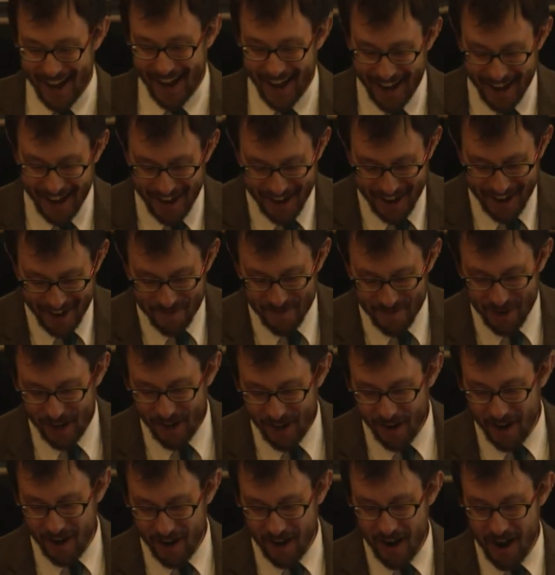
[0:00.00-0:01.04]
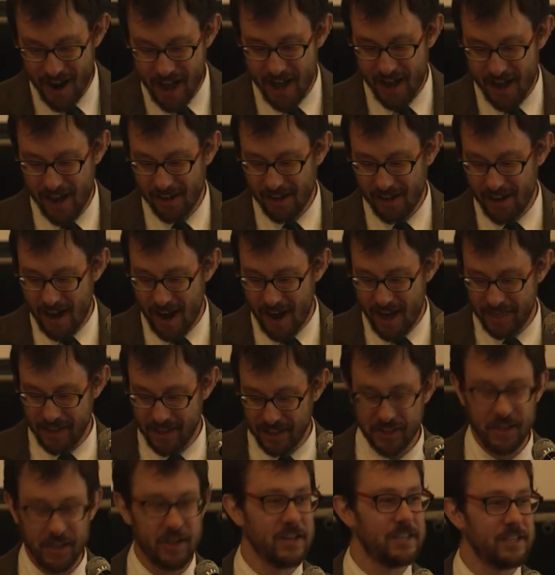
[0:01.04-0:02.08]
uh, but uh, I
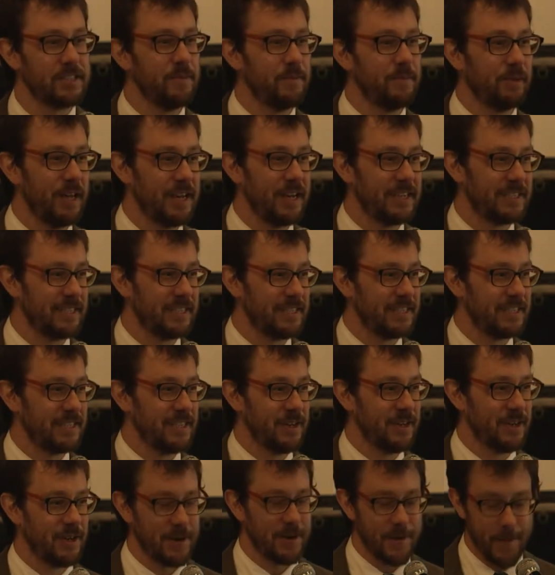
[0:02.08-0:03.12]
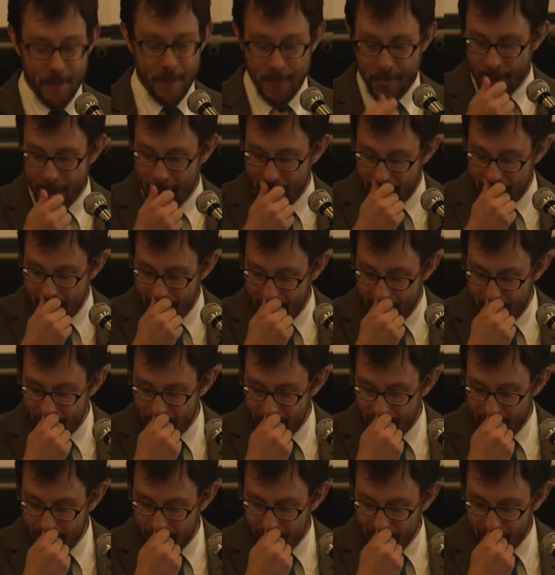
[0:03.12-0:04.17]
think there are some lessons here. Um,
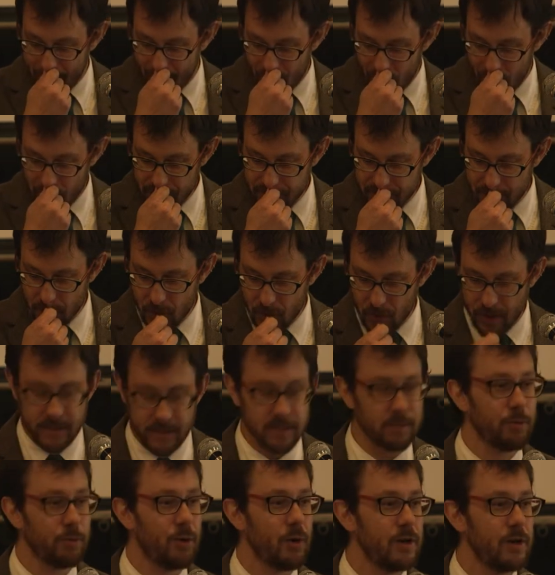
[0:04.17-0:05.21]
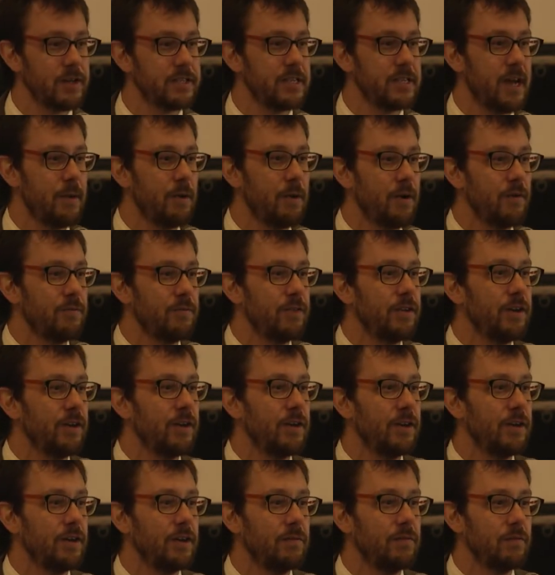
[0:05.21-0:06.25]
and then also explore some of
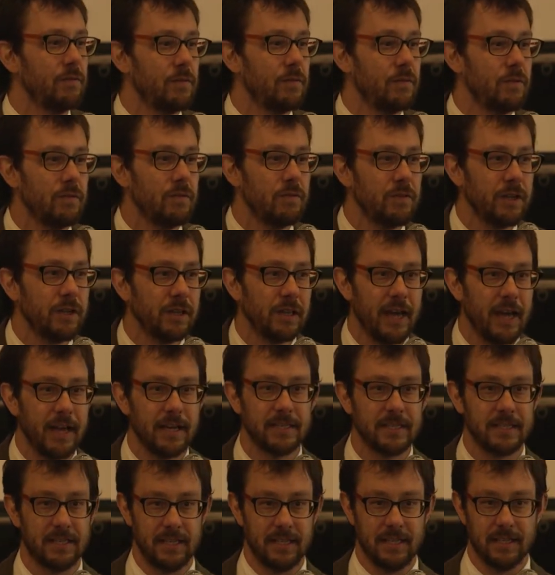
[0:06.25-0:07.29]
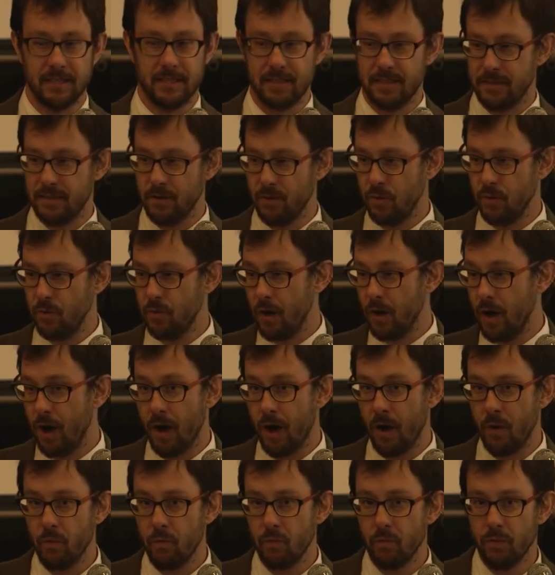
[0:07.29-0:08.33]
the, the legacies. So
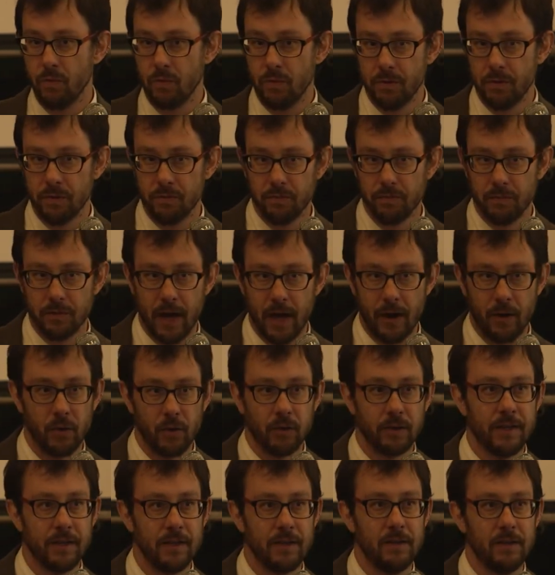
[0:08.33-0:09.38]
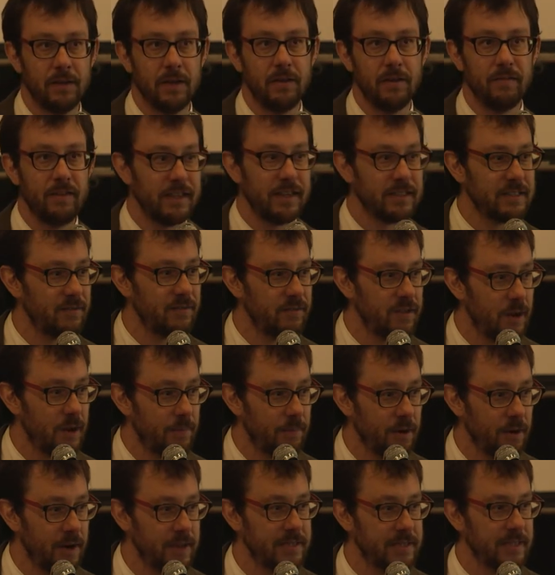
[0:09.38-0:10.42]
uh, the, not only the events of the
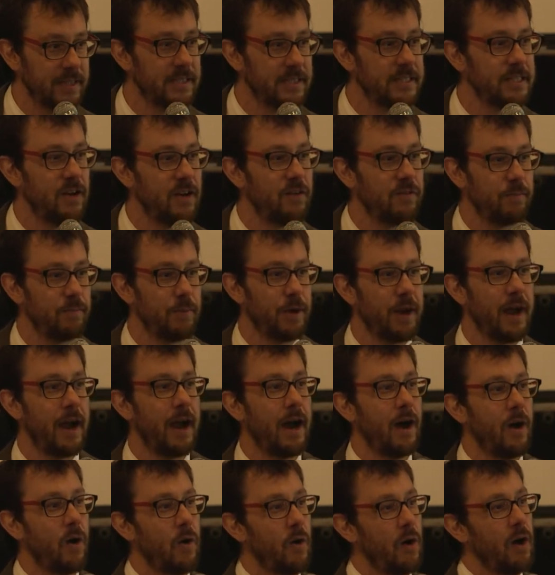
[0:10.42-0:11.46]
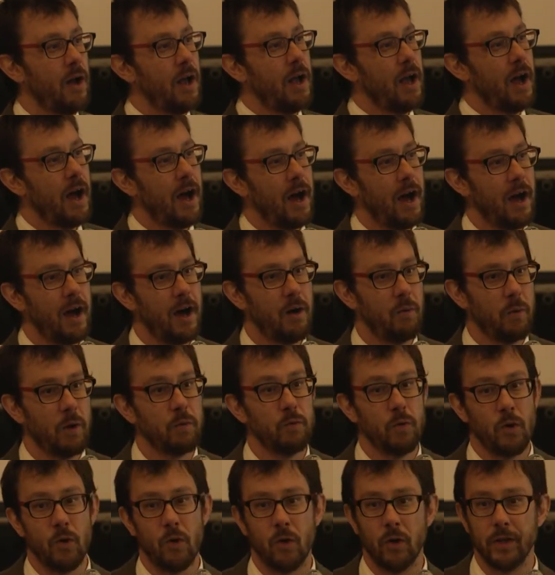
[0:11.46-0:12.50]
uprising itself, but how, uh, what
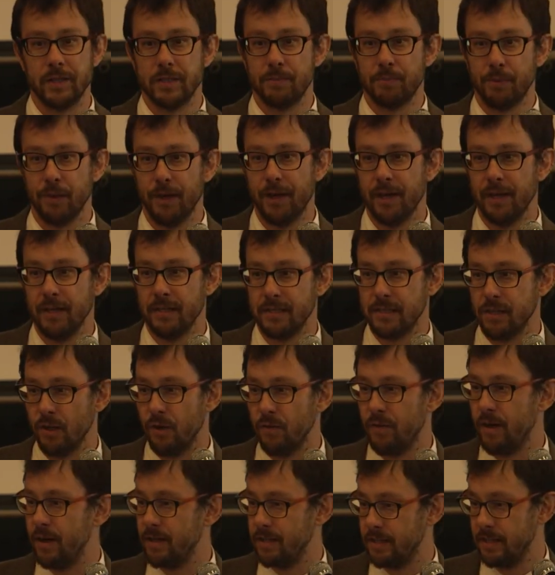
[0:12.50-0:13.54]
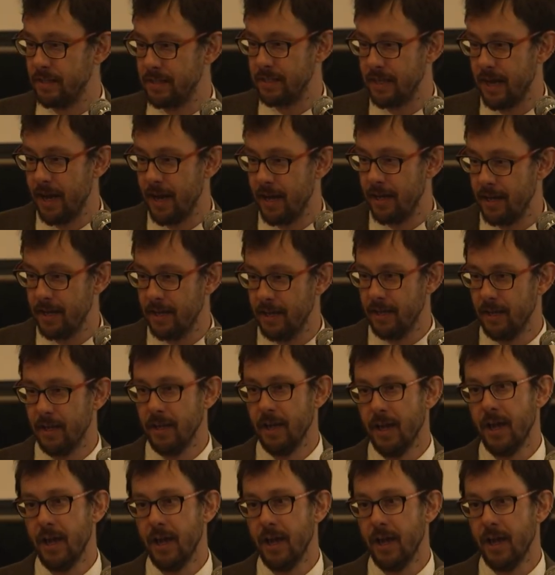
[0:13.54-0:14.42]
role it's played in Slovak society